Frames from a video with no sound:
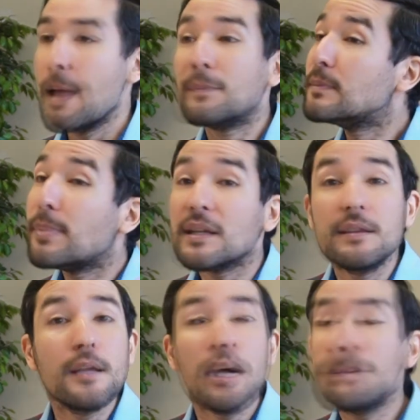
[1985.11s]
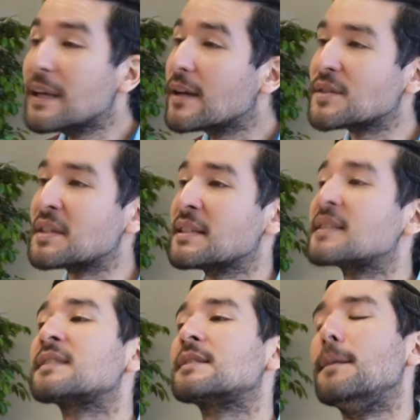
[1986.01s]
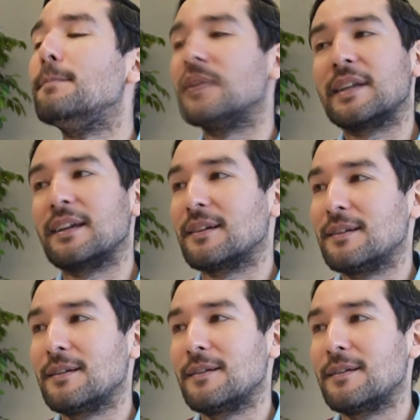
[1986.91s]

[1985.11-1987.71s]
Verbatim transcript: but not because he's stumbling.